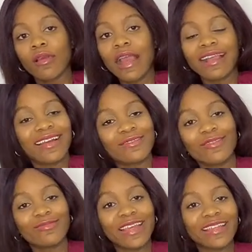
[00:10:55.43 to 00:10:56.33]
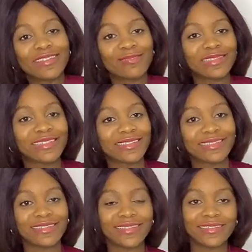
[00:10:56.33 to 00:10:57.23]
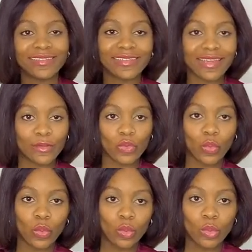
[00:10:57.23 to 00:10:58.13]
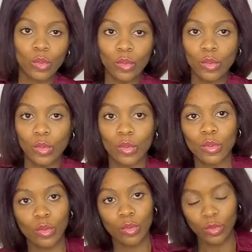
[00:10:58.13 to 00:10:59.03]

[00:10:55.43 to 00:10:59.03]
I cannot wear it with a, a skirt. Yeah, let's see,